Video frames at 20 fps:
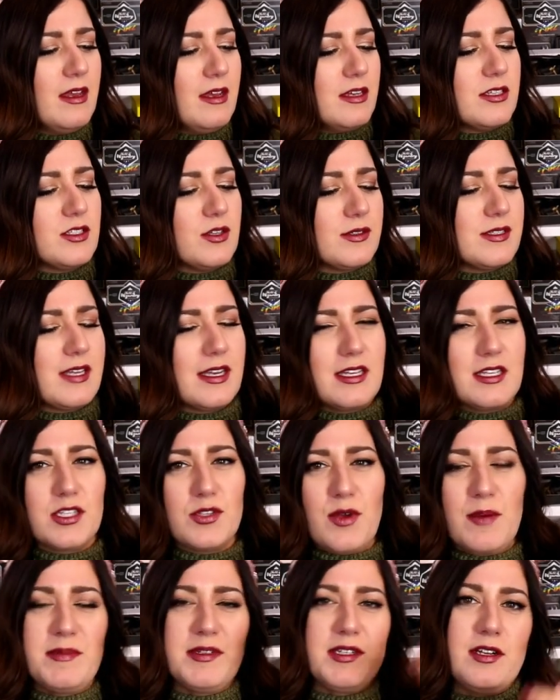So it's like a
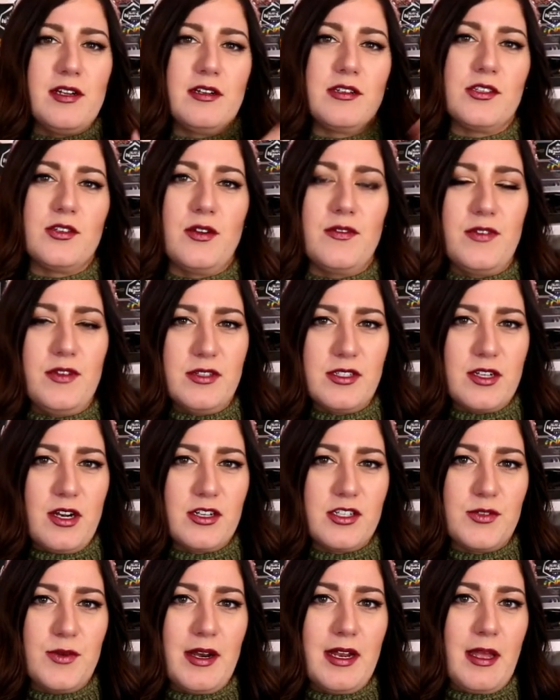sweat material, so if you
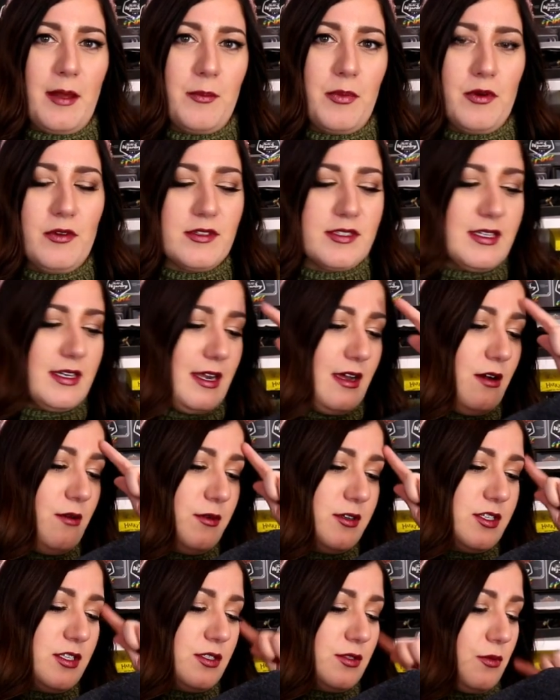start sweating, it pulls it out,
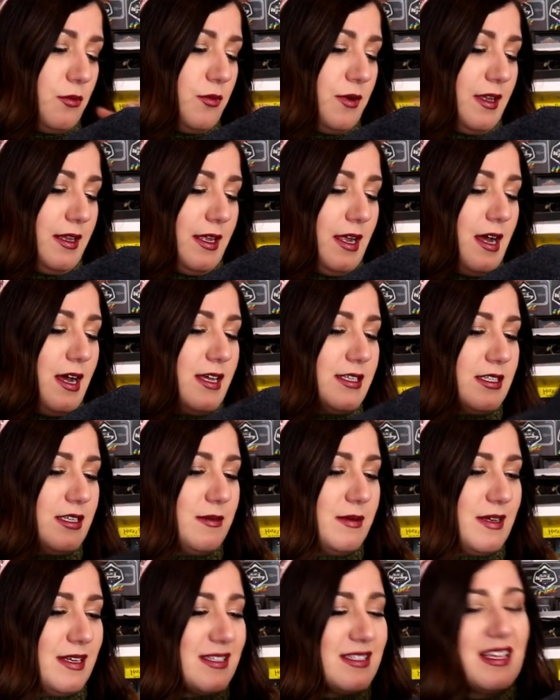which is really
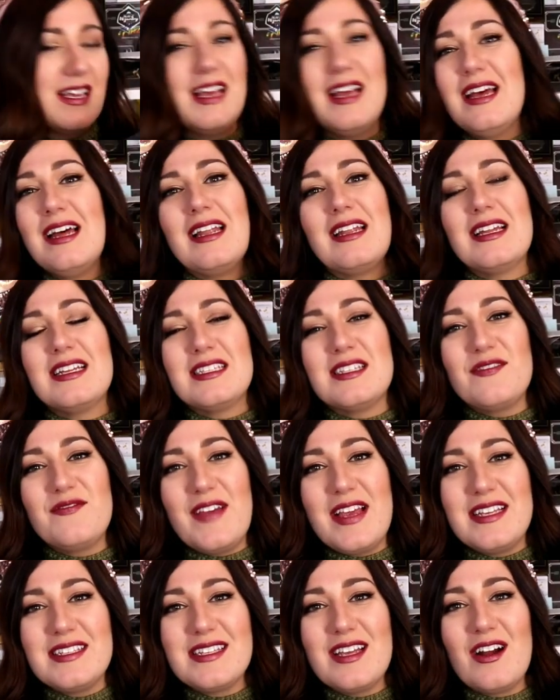awesome because let's
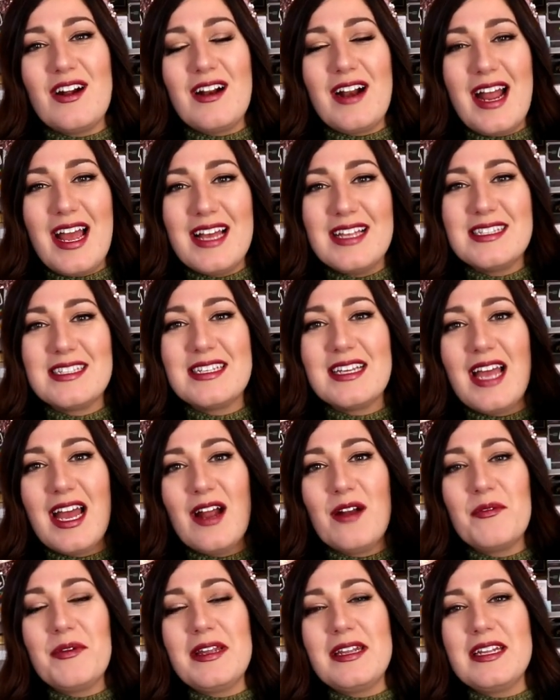face it, our heads
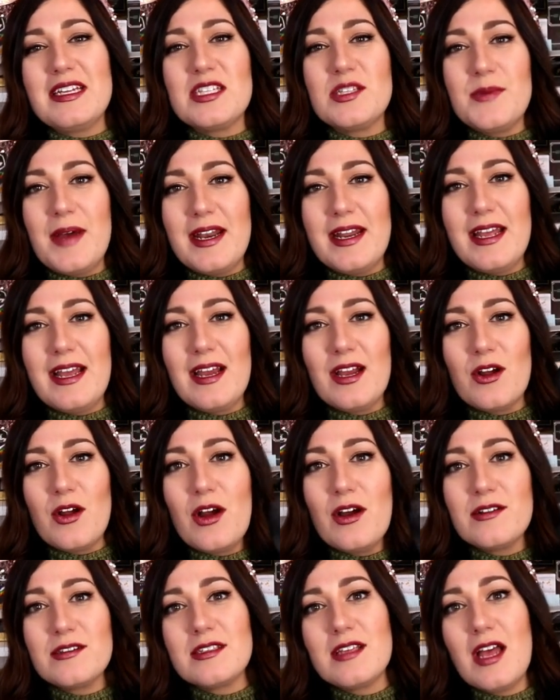get really sweaty and
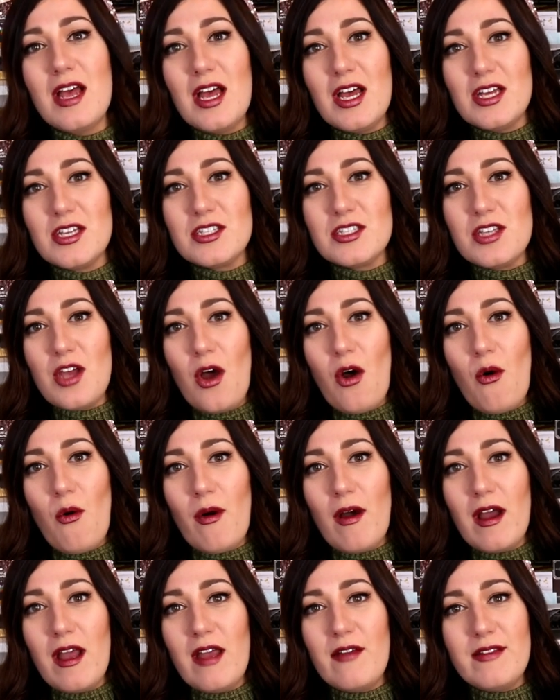gross.
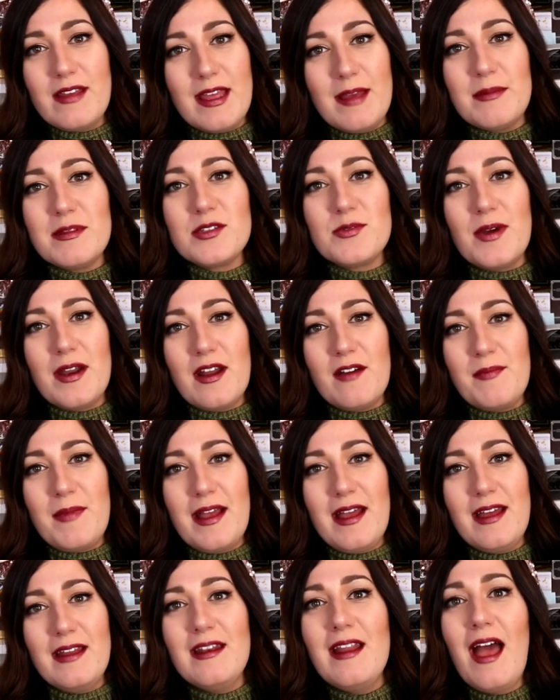So if you can keep the sweat off my
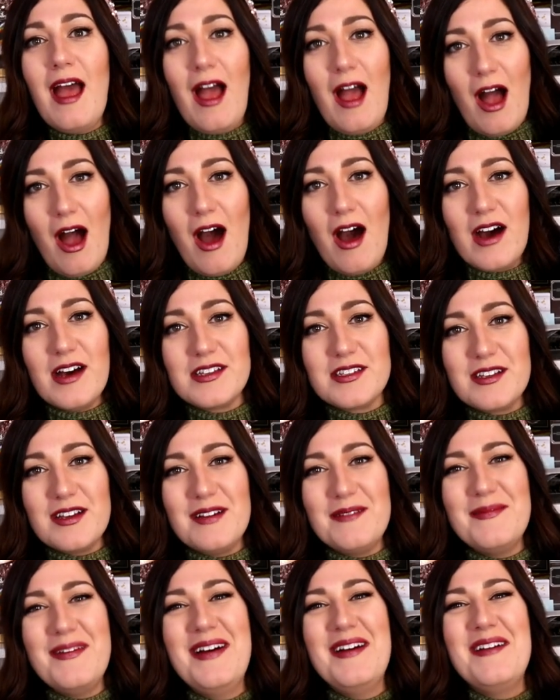head, awesome.